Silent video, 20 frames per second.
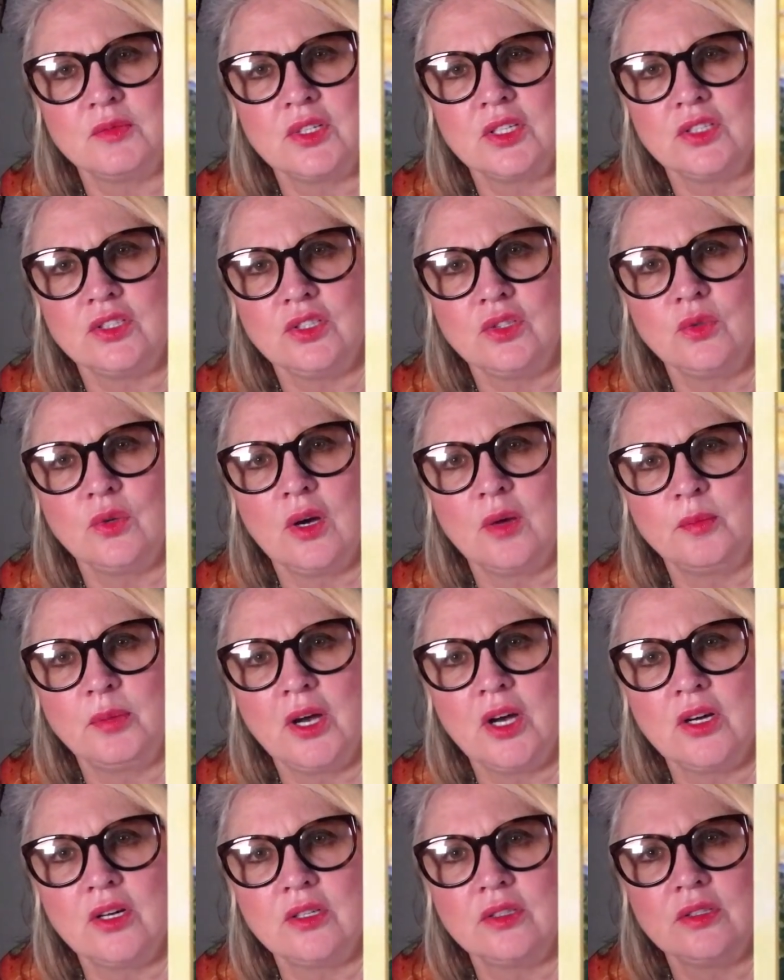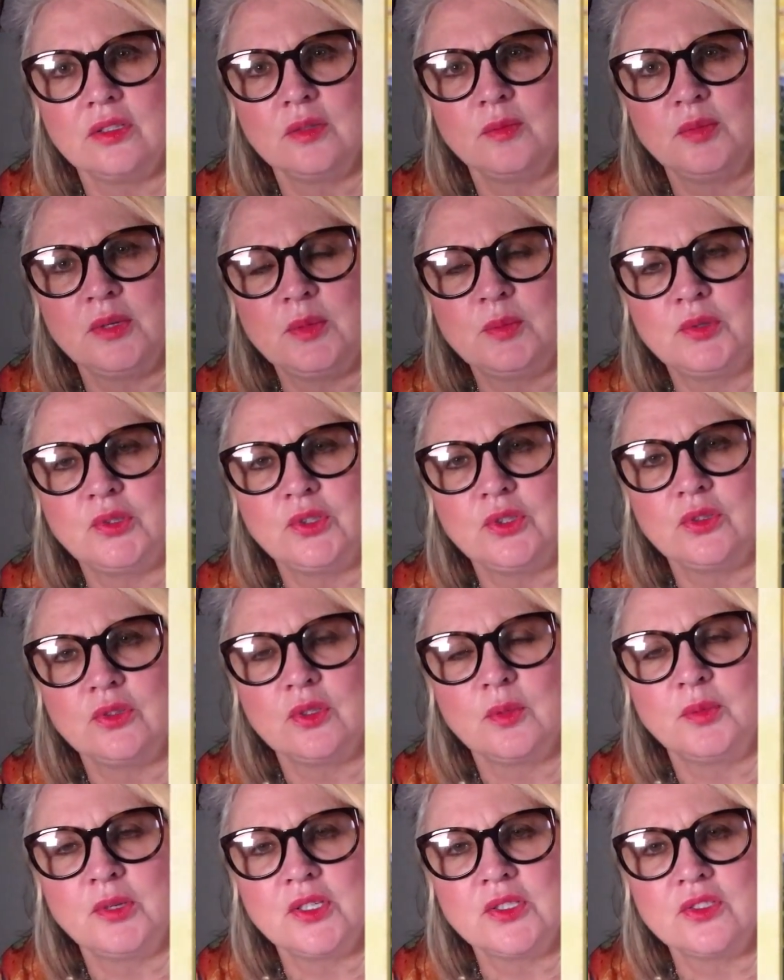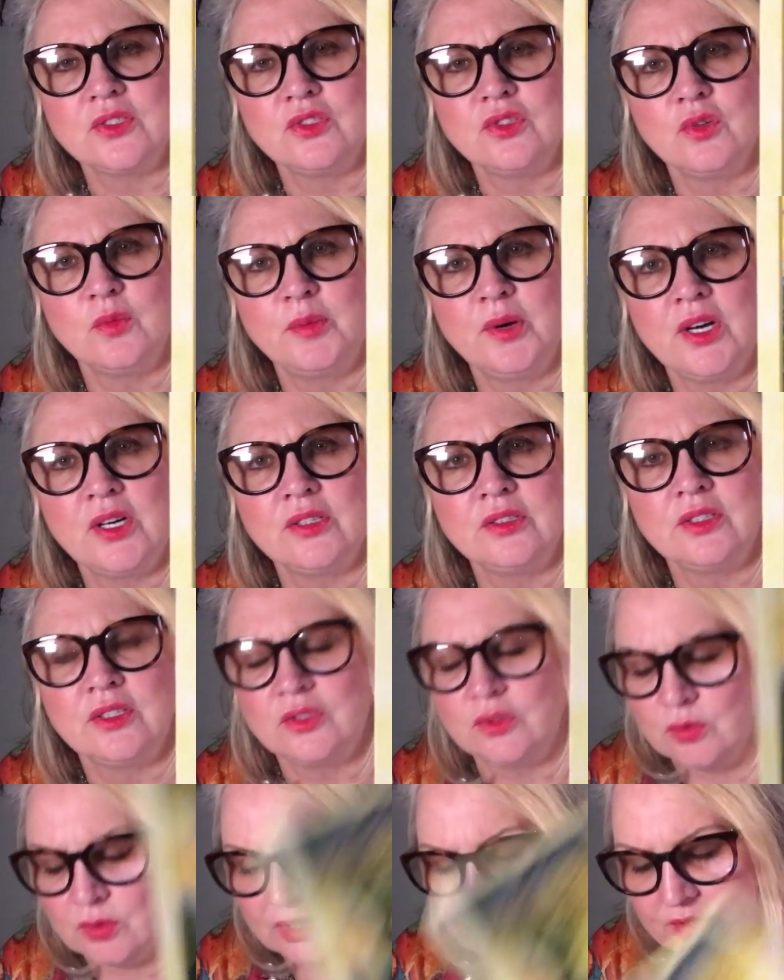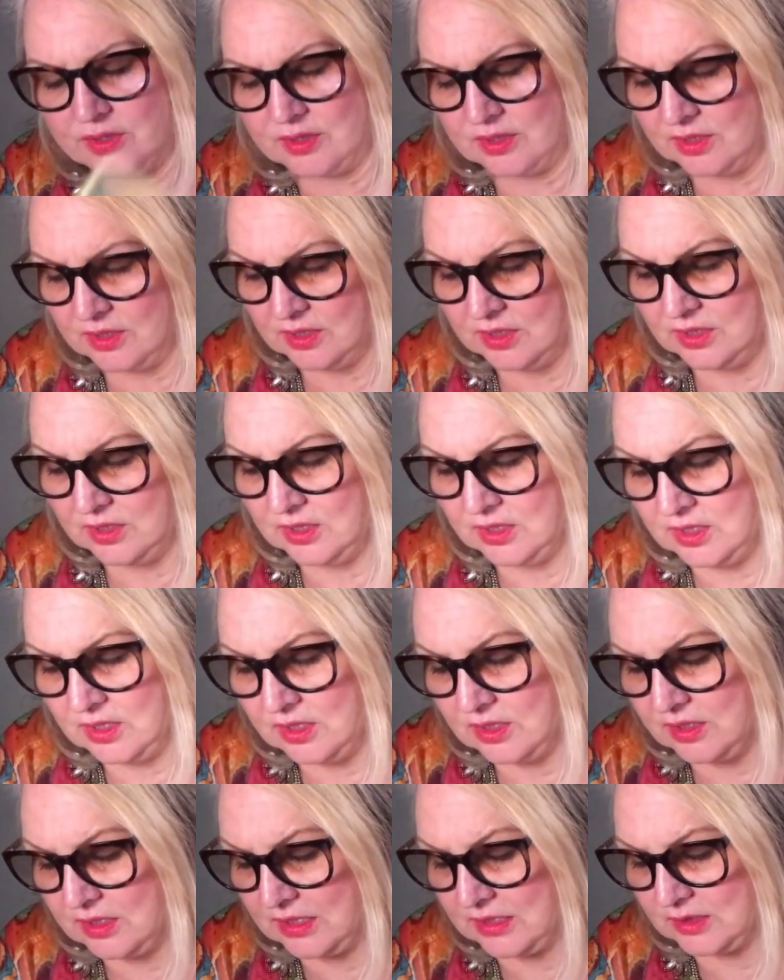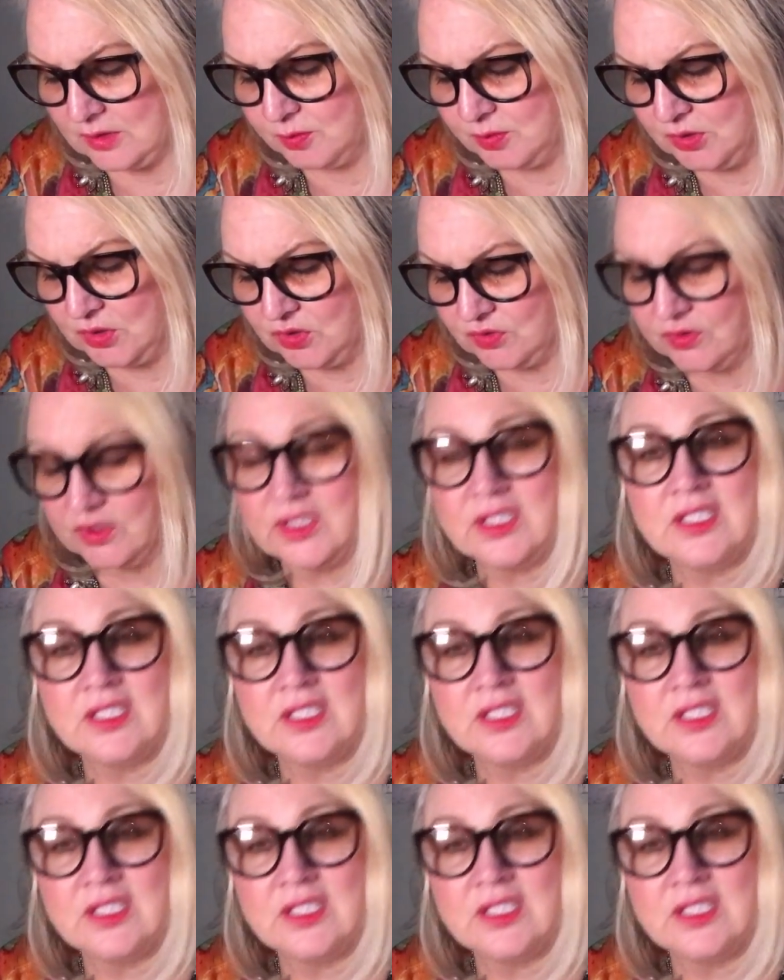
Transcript: that you are part, the person you're partnered with. That's beautiful.